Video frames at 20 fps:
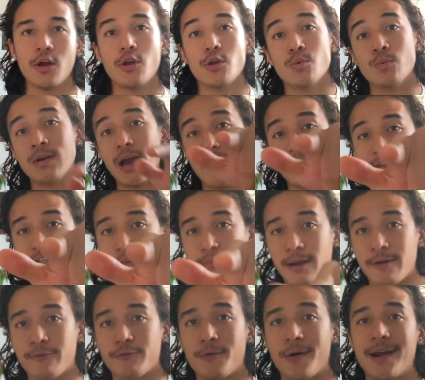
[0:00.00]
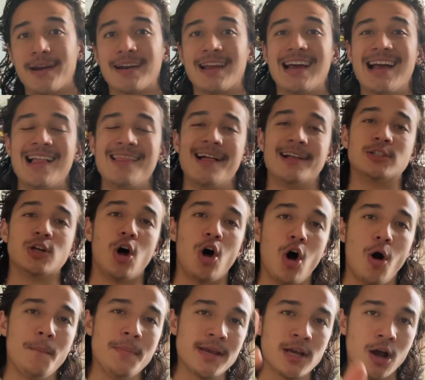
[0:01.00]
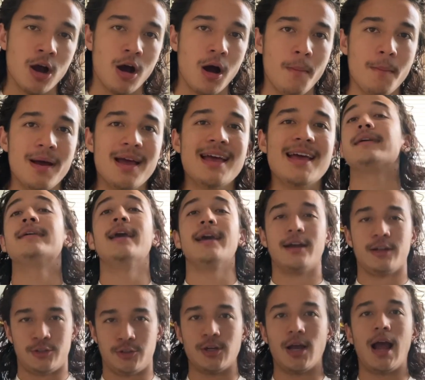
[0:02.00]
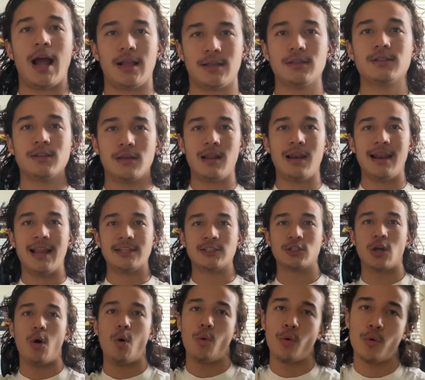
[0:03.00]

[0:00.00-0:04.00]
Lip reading: You got this, my friend. Let's all become Giga Chads. Let's go.